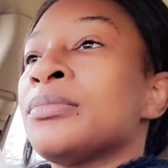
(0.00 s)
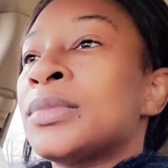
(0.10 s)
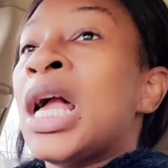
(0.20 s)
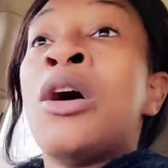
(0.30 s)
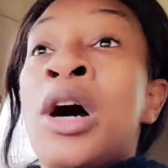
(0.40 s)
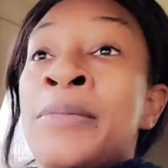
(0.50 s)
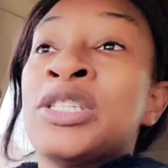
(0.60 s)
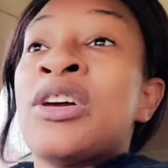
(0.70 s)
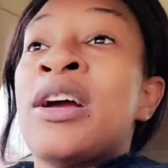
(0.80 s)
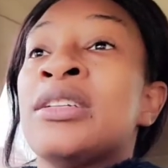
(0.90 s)
I'm gonna
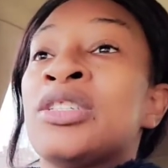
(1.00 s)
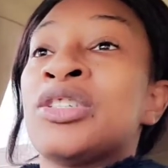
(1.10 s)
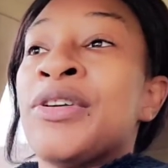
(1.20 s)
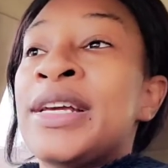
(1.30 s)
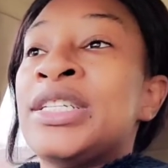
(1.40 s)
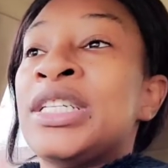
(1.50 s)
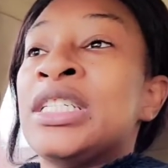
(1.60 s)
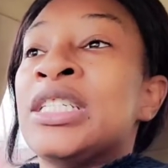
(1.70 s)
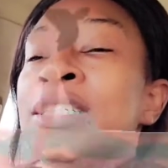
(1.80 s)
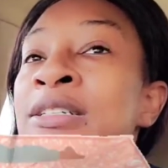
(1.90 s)
start stretching
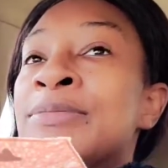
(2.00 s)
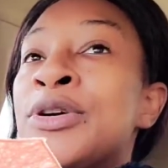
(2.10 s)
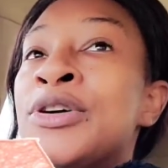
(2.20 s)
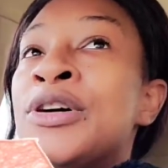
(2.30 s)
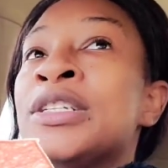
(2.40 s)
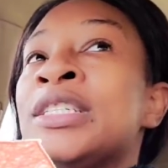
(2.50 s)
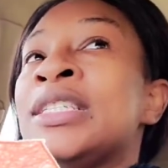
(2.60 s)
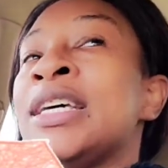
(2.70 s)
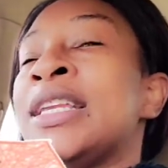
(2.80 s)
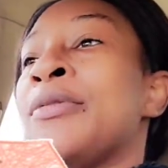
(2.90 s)
a little more. She
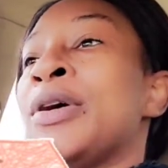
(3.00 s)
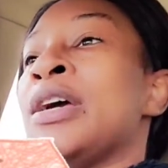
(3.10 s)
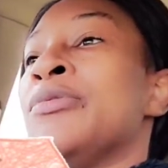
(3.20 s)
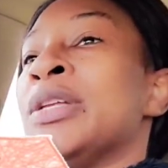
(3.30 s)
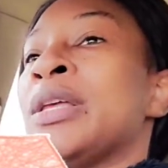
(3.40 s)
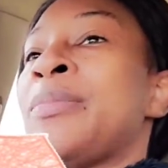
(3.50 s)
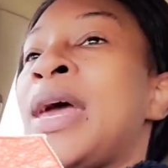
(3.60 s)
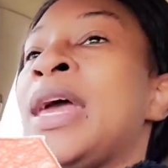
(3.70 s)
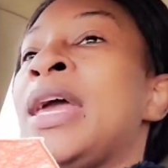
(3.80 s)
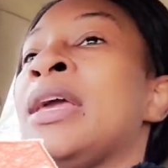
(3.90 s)
said that would help with the
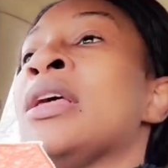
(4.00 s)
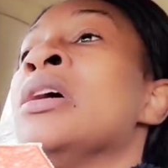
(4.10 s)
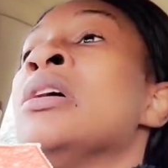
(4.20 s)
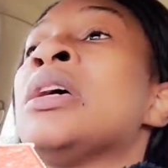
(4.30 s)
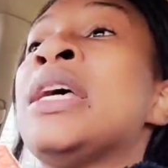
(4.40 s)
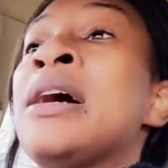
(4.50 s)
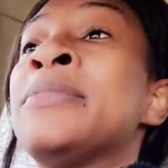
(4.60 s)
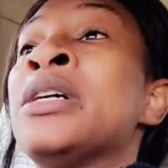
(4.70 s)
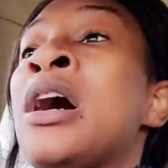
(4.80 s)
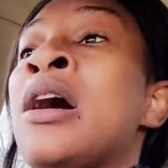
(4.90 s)
pain. And I'm
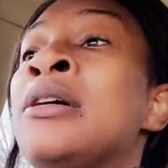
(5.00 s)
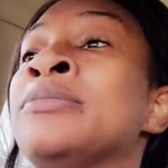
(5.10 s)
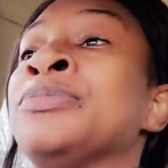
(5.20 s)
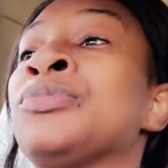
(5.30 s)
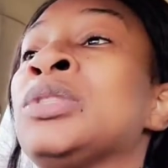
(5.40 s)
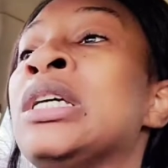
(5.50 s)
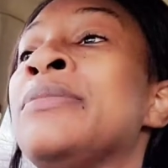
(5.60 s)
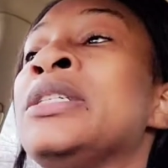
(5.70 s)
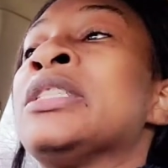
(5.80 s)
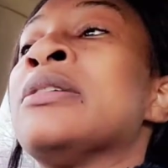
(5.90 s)
gonna get
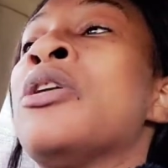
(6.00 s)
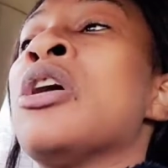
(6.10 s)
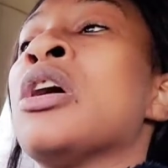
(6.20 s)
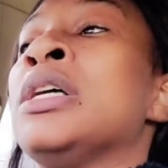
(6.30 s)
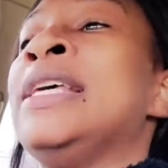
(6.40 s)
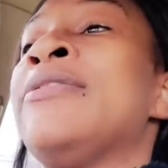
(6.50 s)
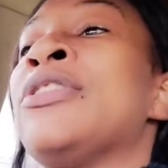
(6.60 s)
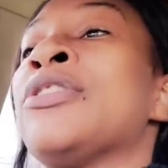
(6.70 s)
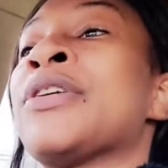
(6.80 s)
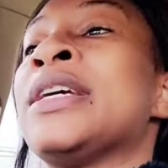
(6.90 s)
me some more
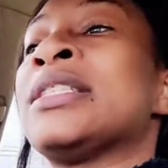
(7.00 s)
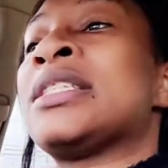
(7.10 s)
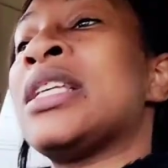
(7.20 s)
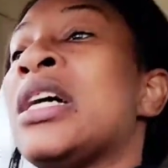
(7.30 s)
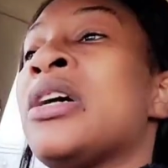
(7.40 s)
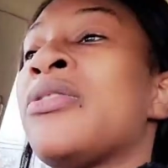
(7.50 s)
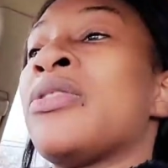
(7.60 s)
leafy green stuff.